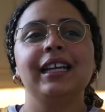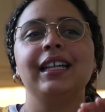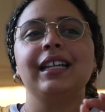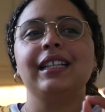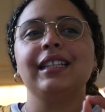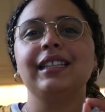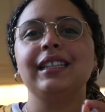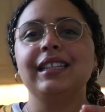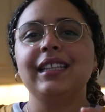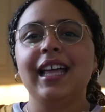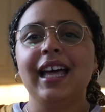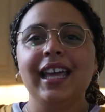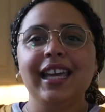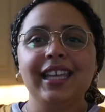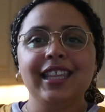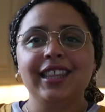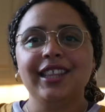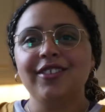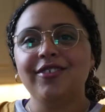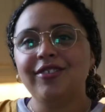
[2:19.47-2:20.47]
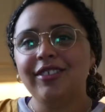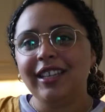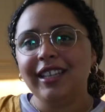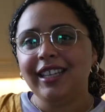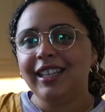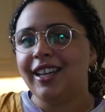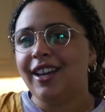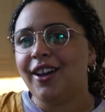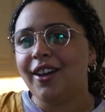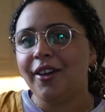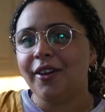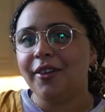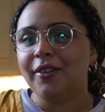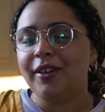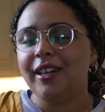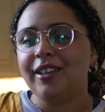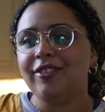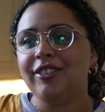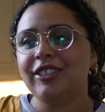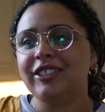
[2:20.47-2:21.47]
like the video
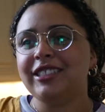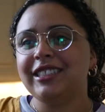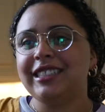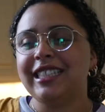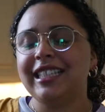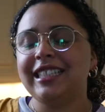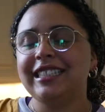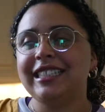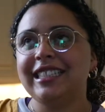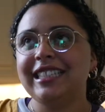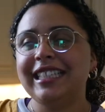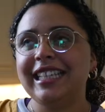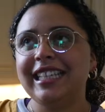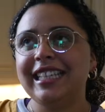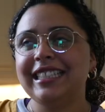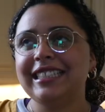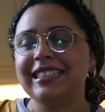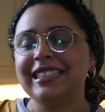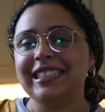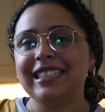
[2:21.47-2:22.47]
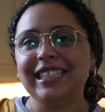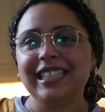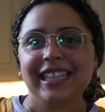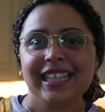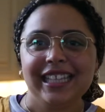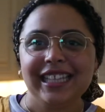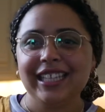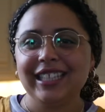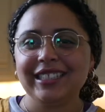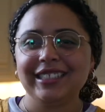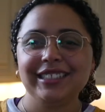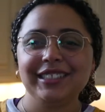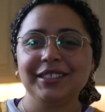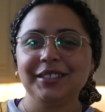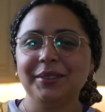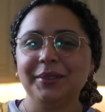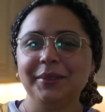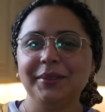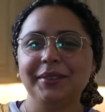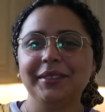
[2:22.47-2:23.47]
if you stay to the end and you think it's
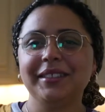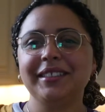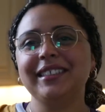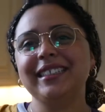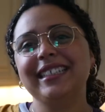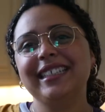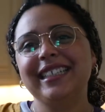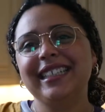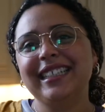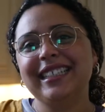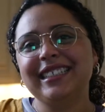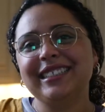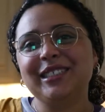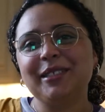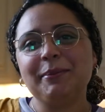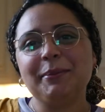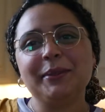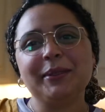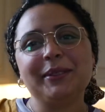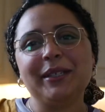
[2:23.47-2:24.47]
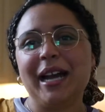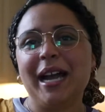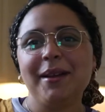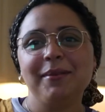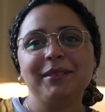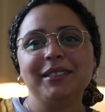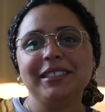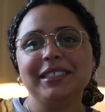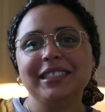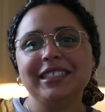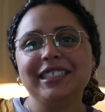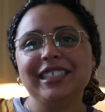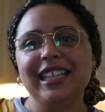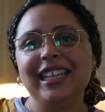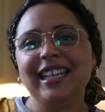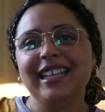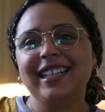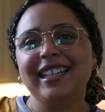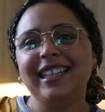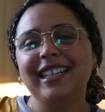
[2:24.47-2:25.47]
cool. Subscribe to the
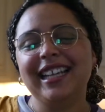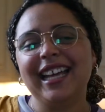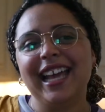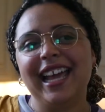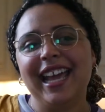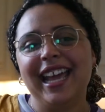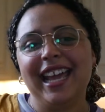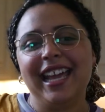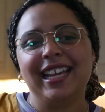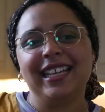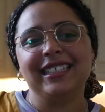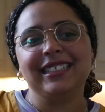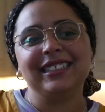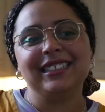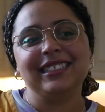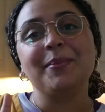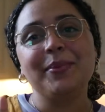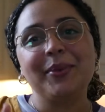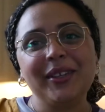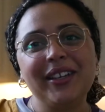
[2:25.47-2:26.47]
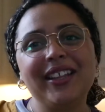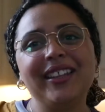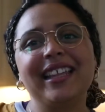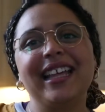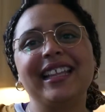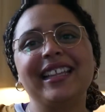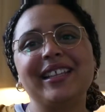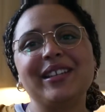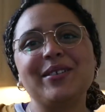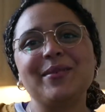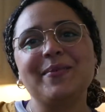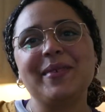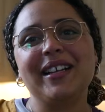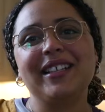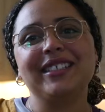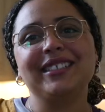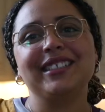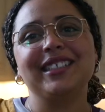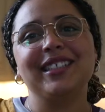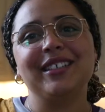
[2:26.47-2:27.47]
channel and put on that little
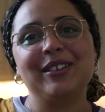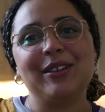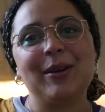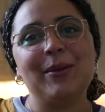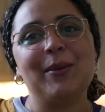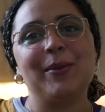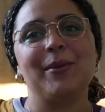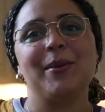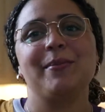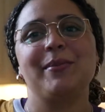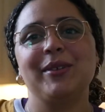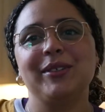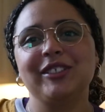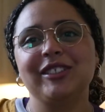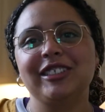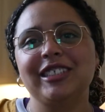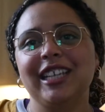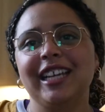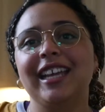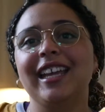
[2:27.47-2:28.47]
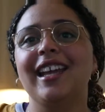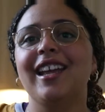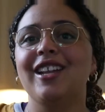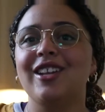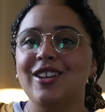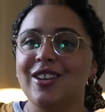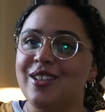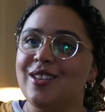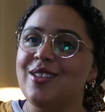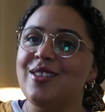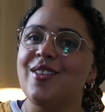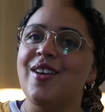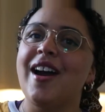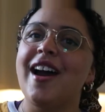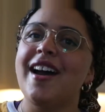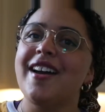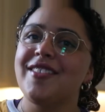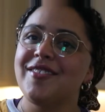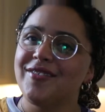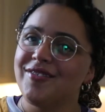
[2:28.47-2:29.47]
bell so you know when we're posting new
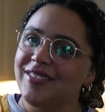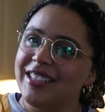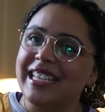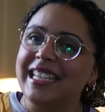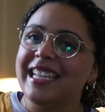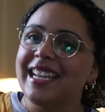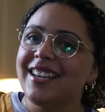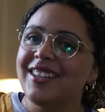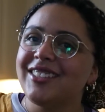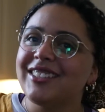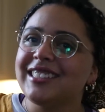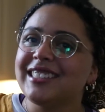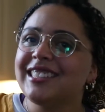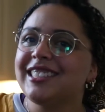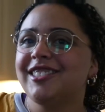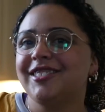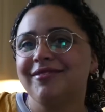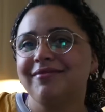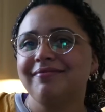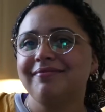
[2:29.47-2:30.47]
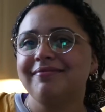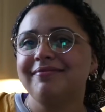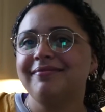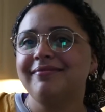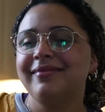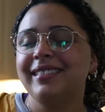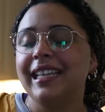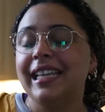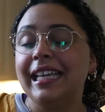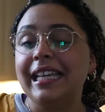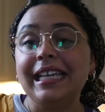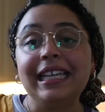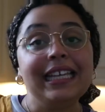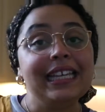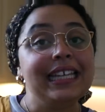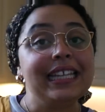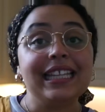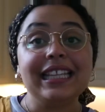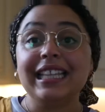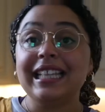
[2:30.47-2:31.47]
videos.
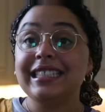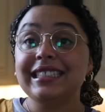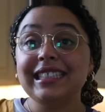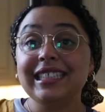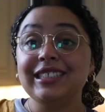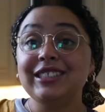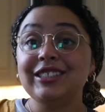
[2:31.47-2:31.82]
Let's get